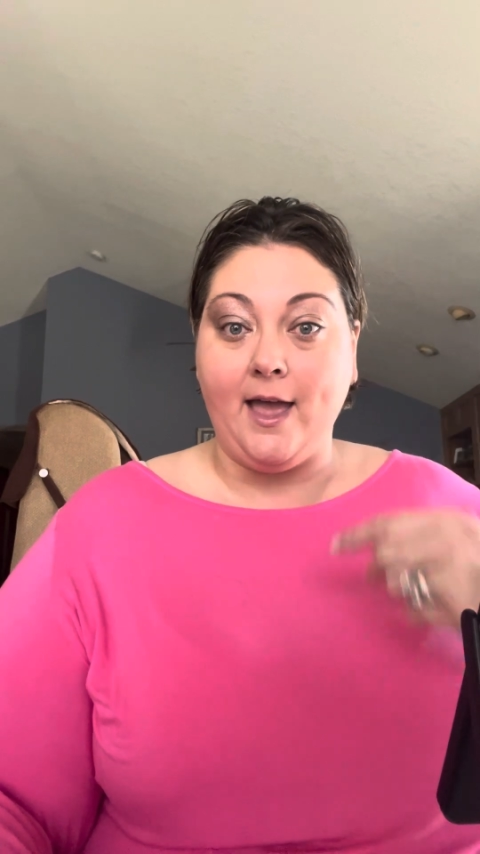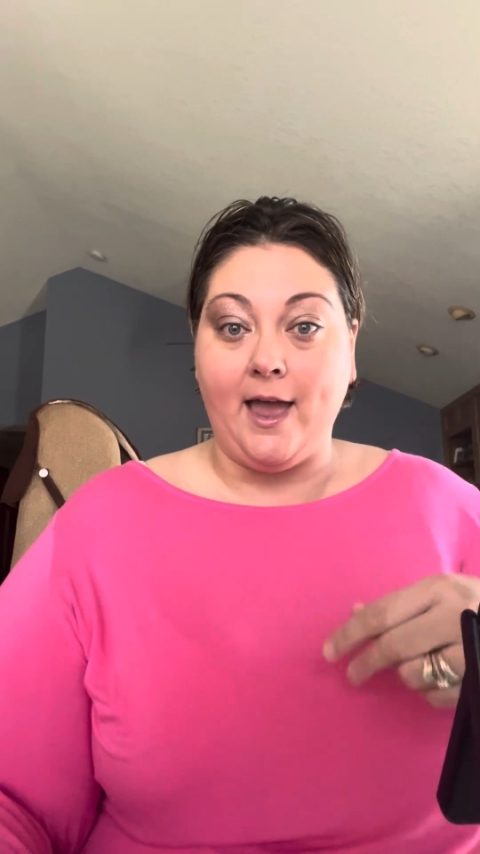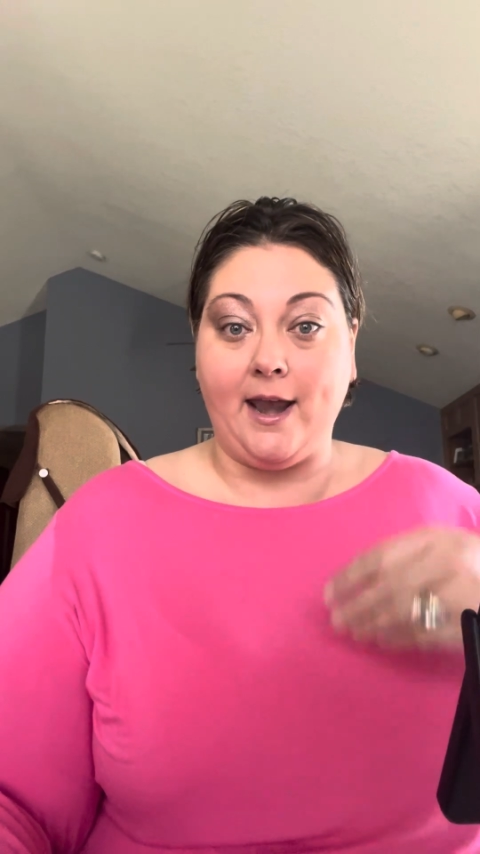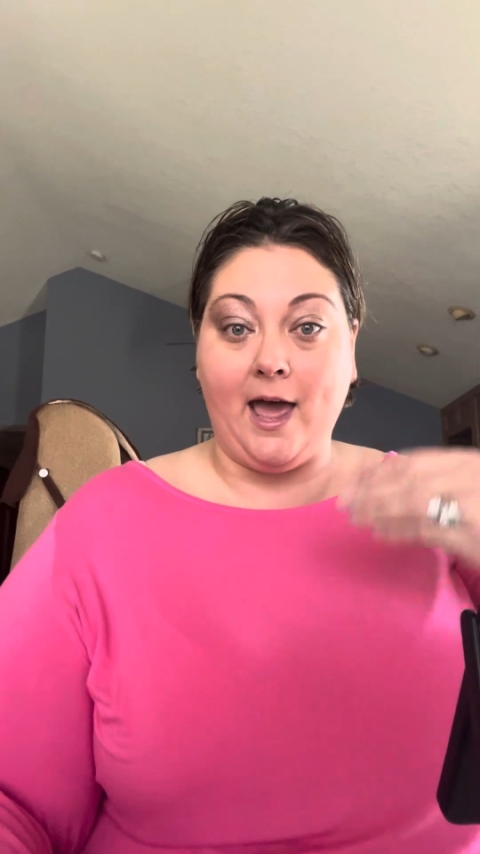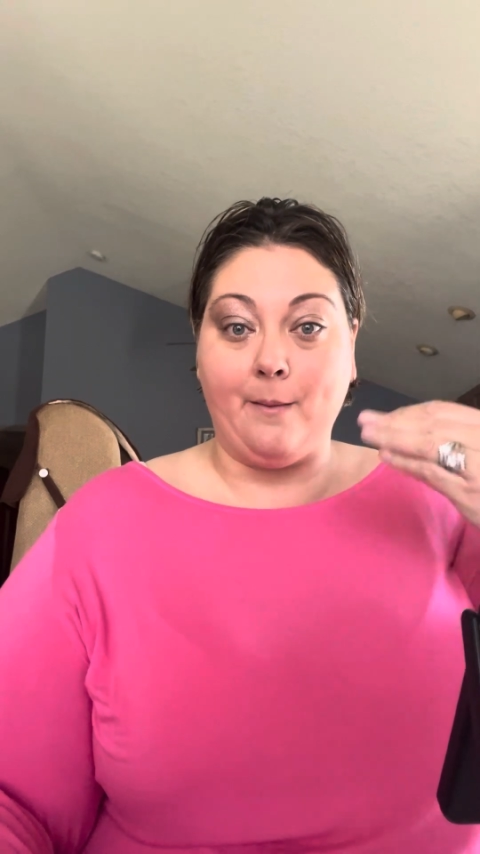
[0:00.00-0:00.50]

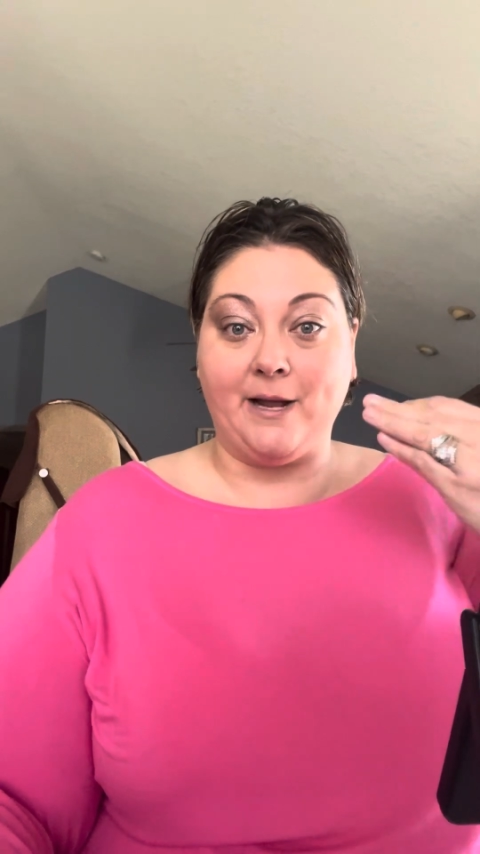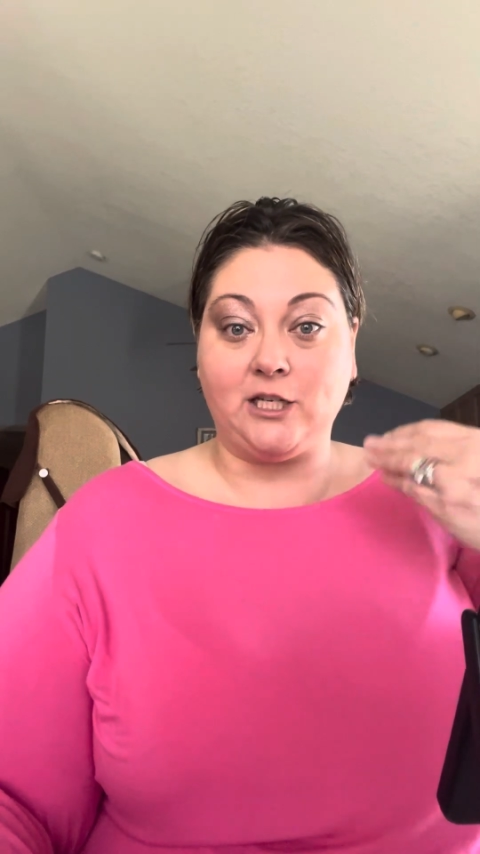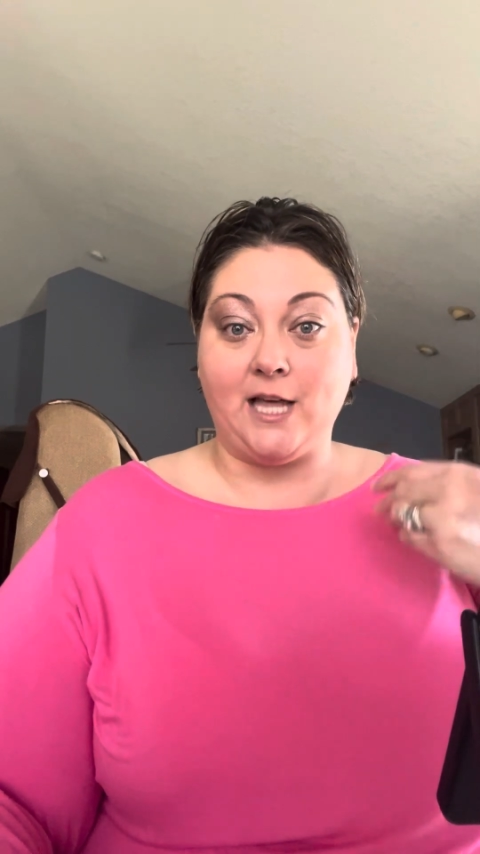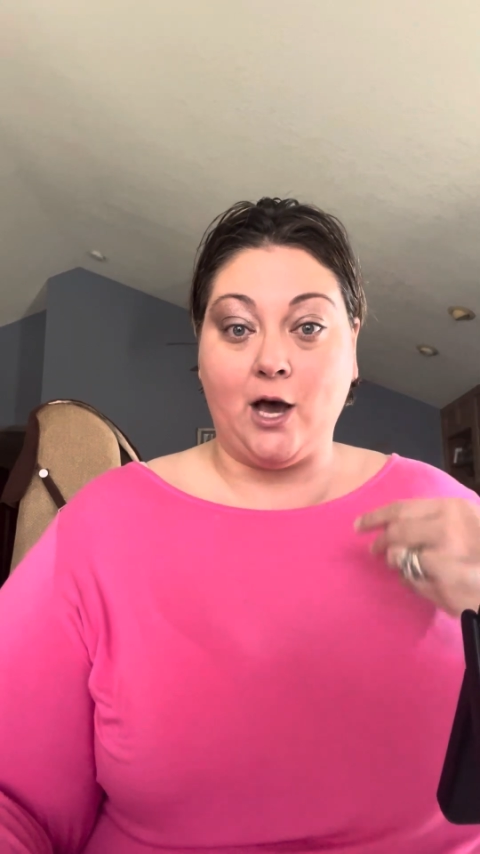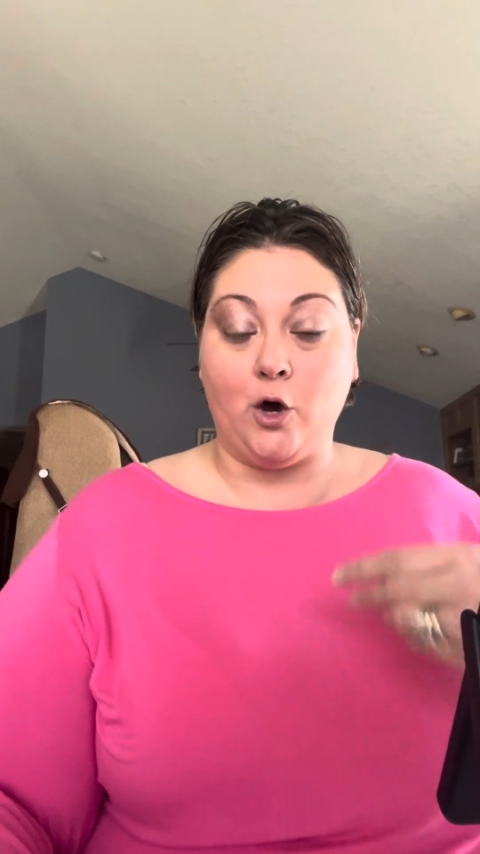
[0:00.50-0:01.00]
and how
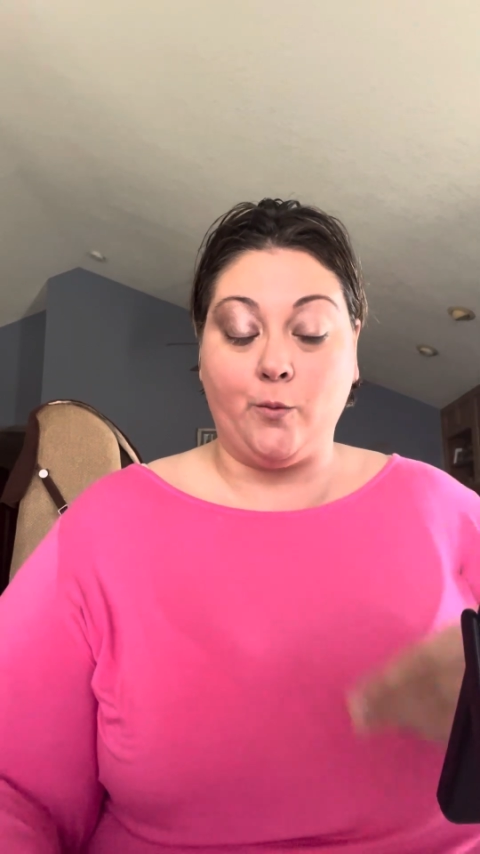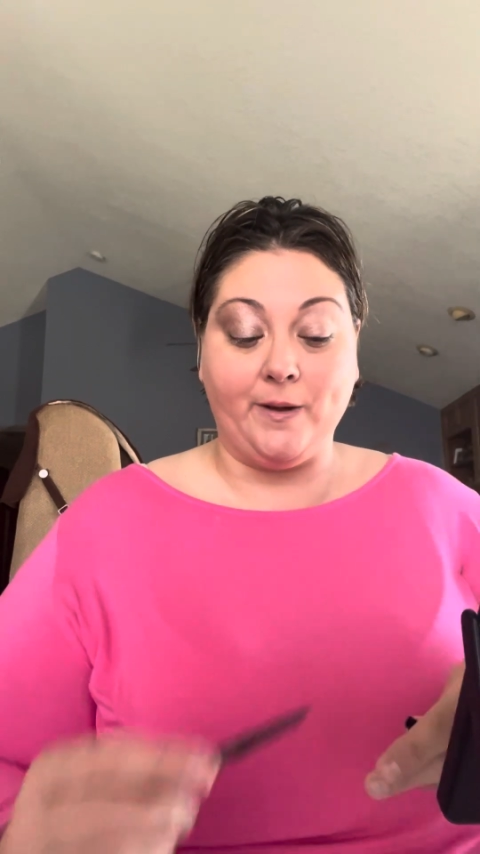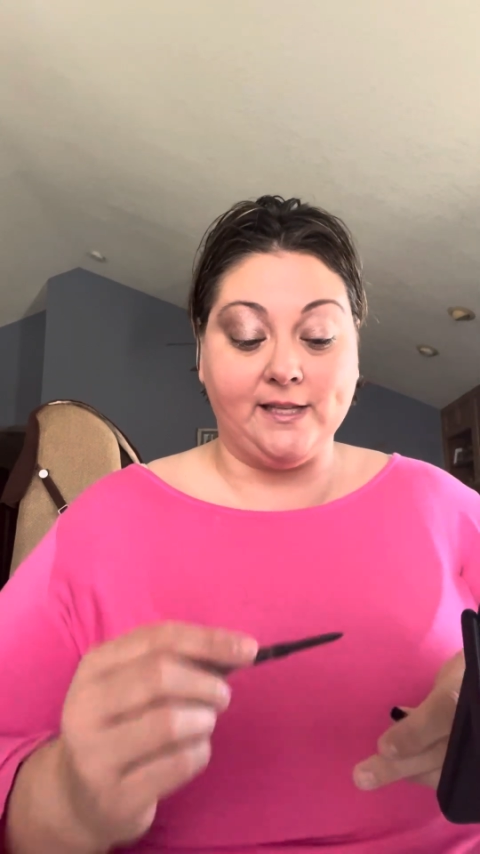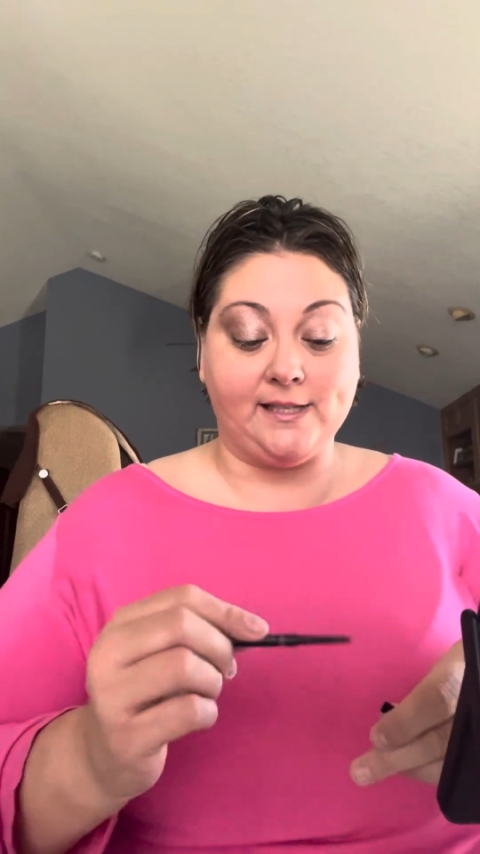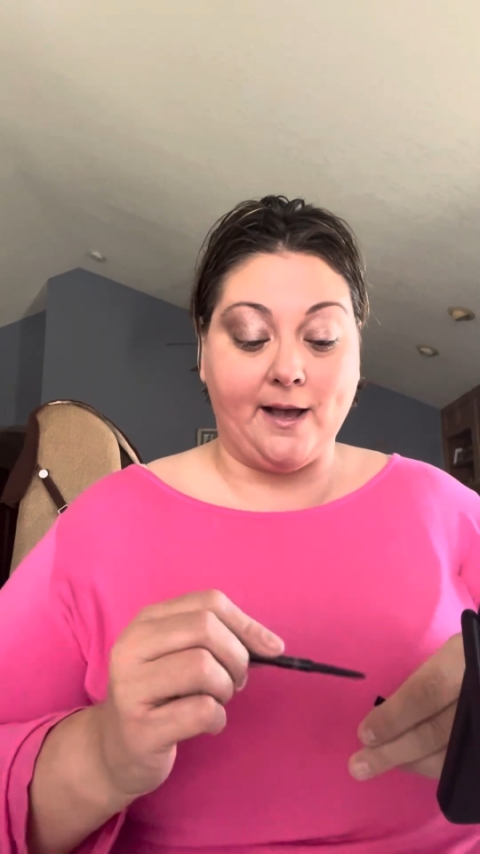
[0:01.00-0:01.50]
much that
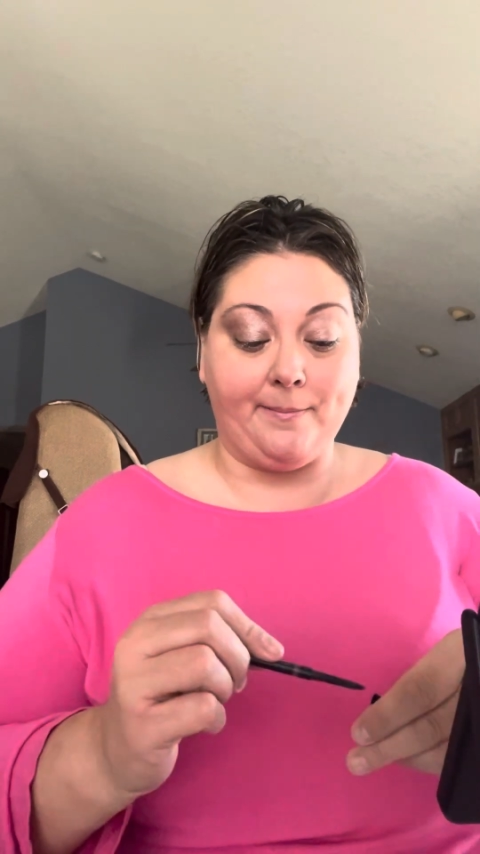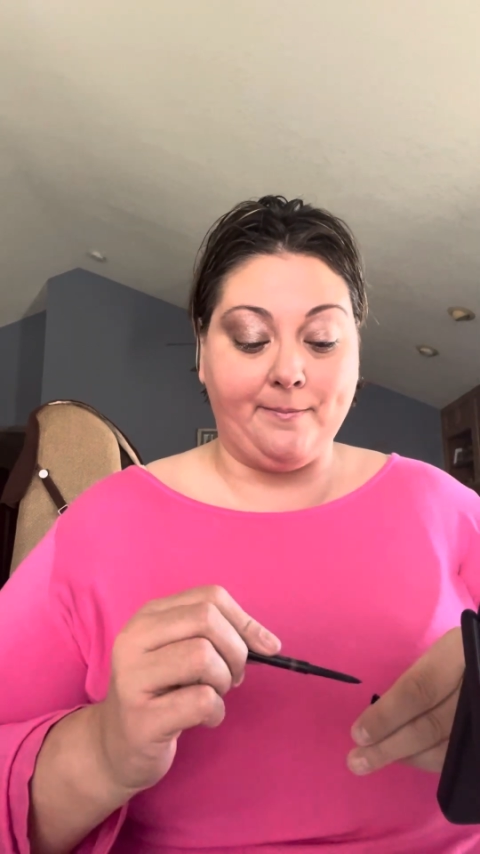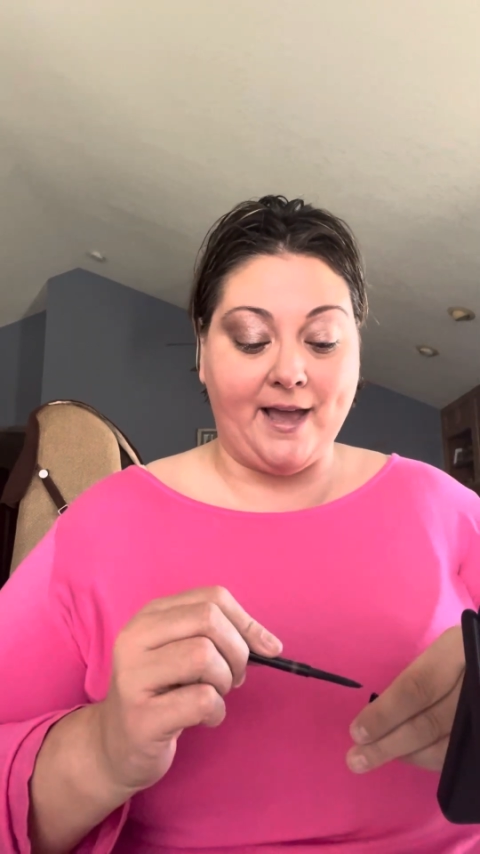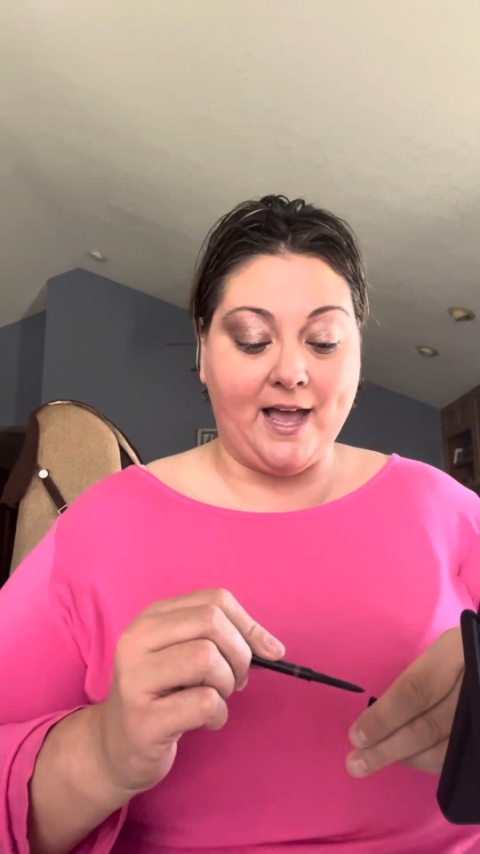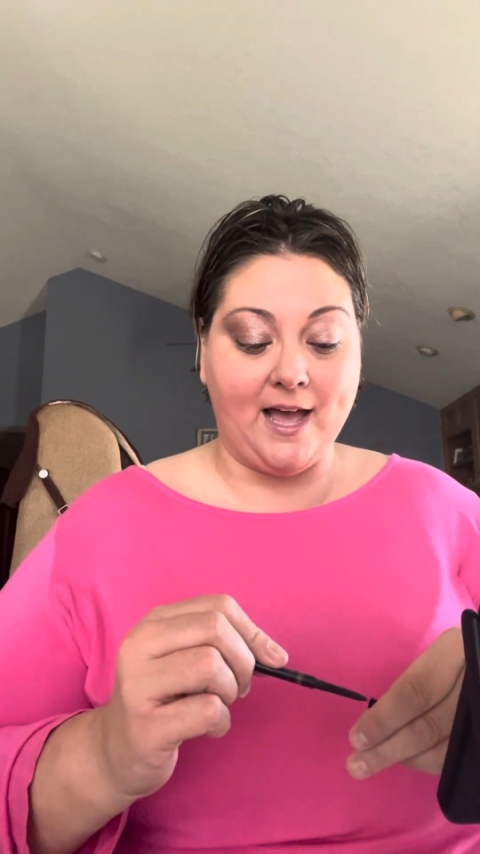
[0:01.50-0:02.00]
opens up my